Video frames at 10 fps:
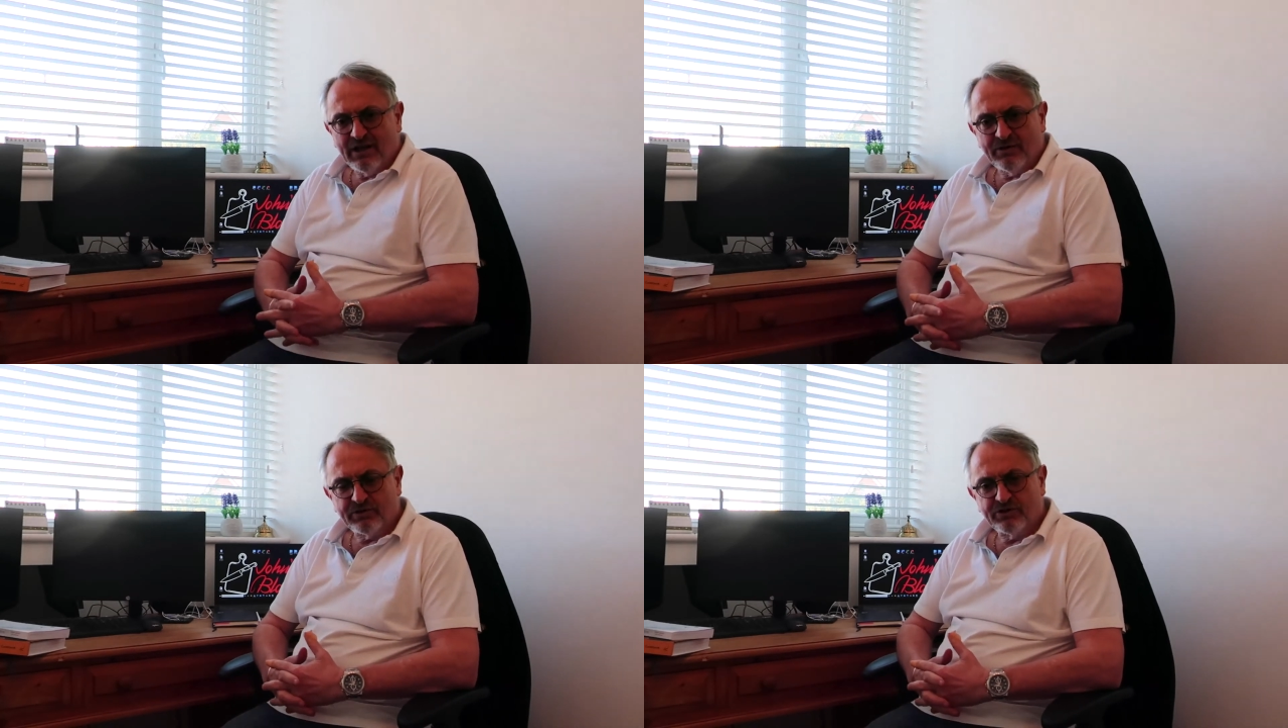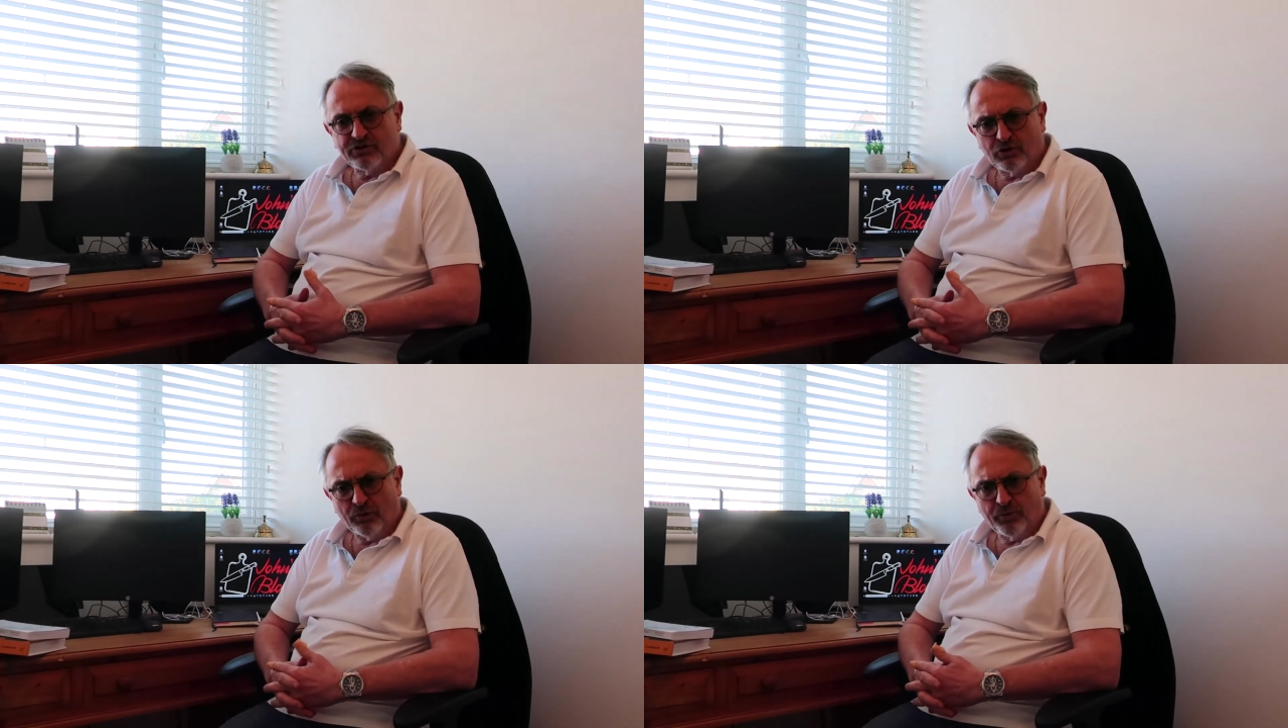which is the
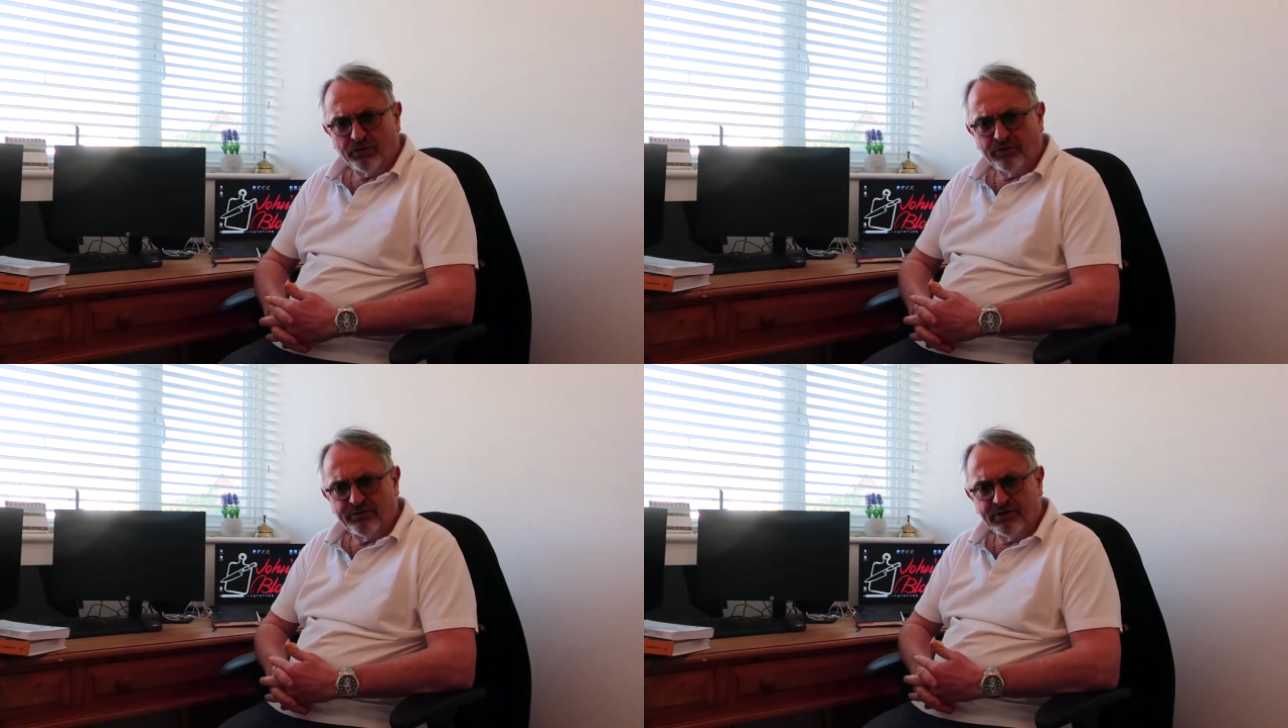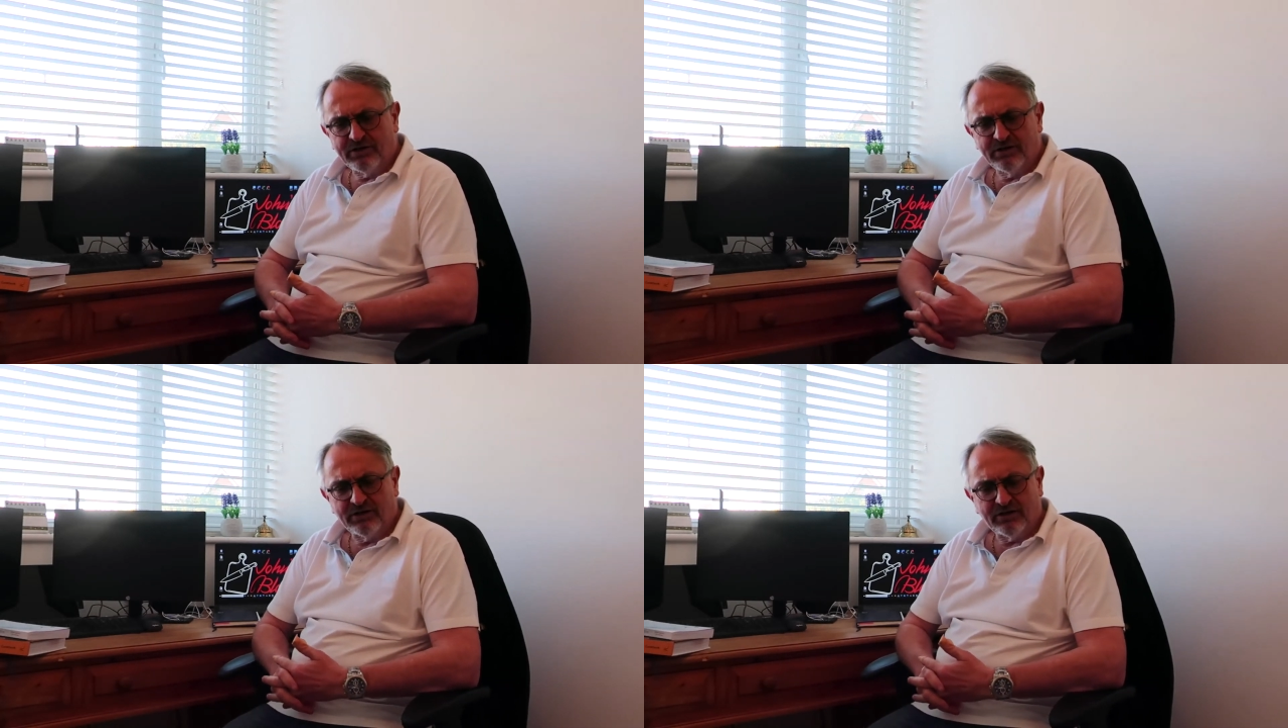Cookbook of
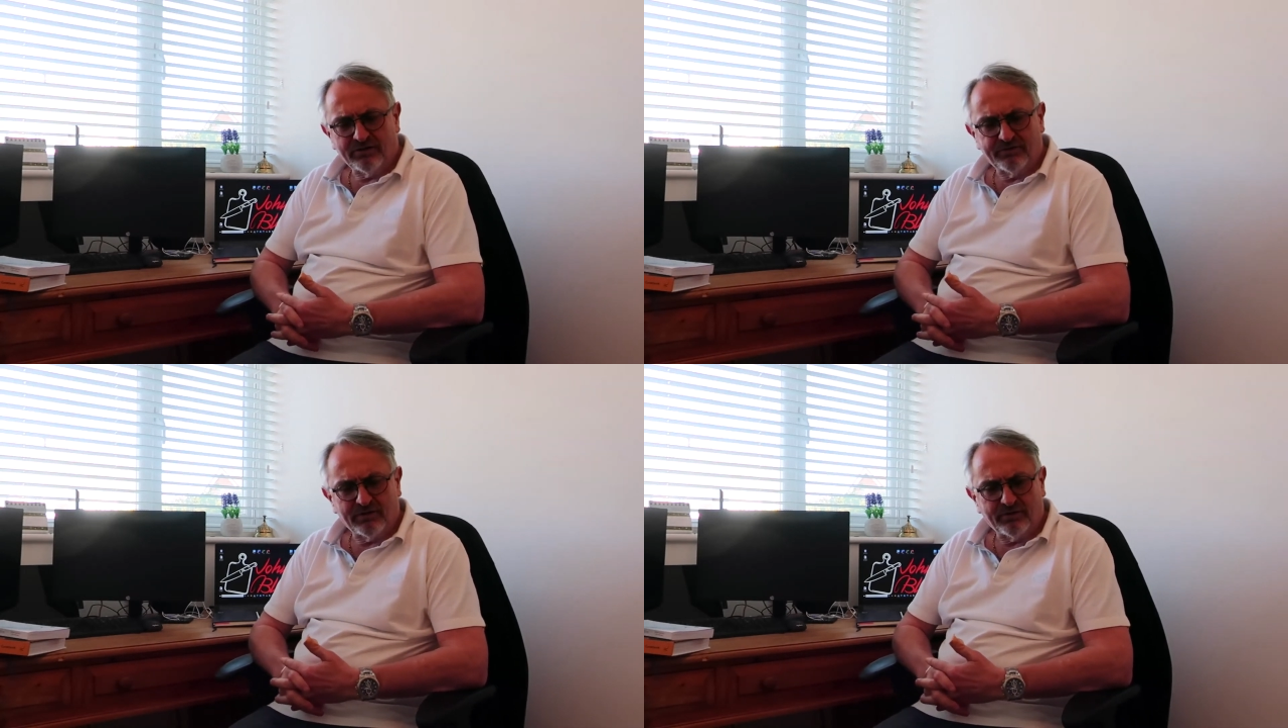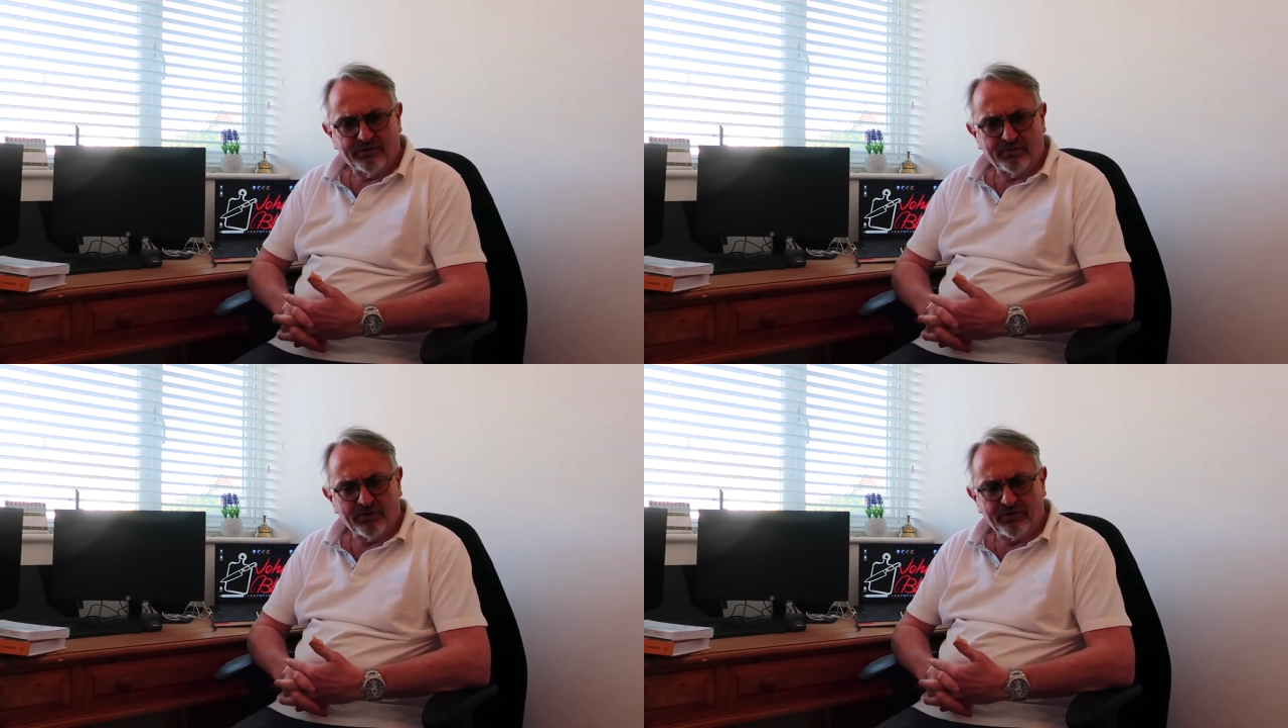the
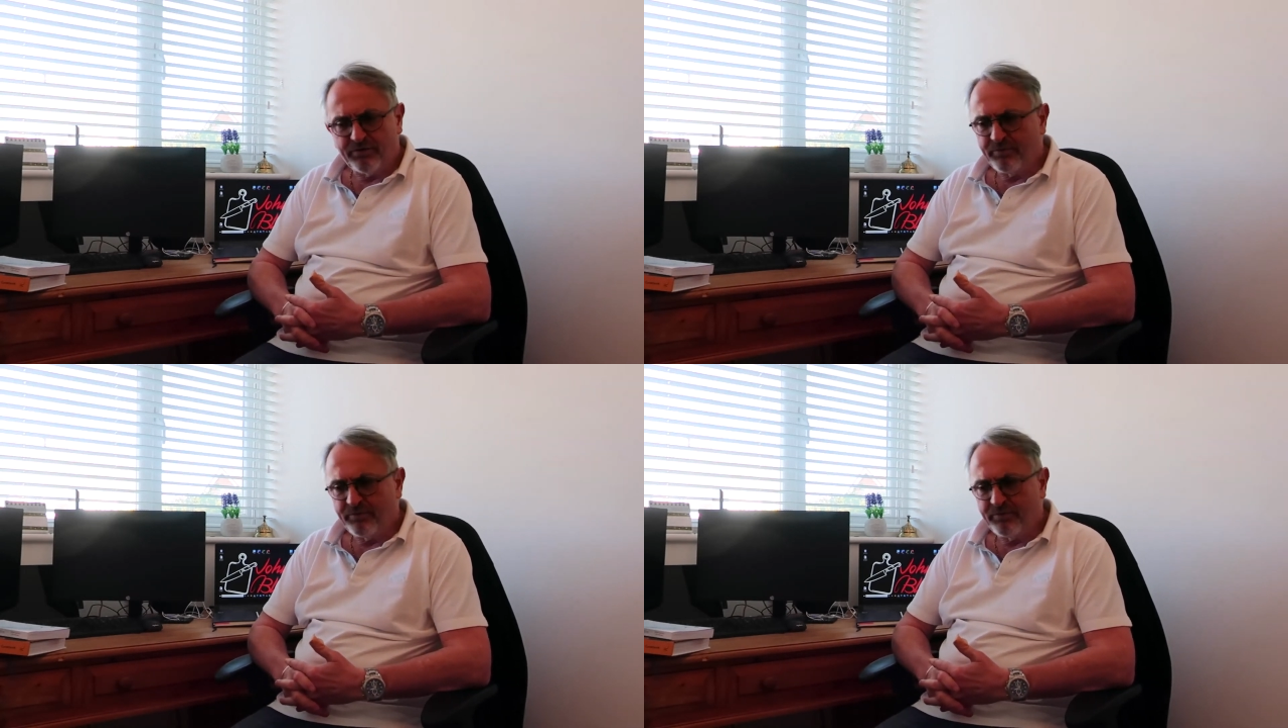month.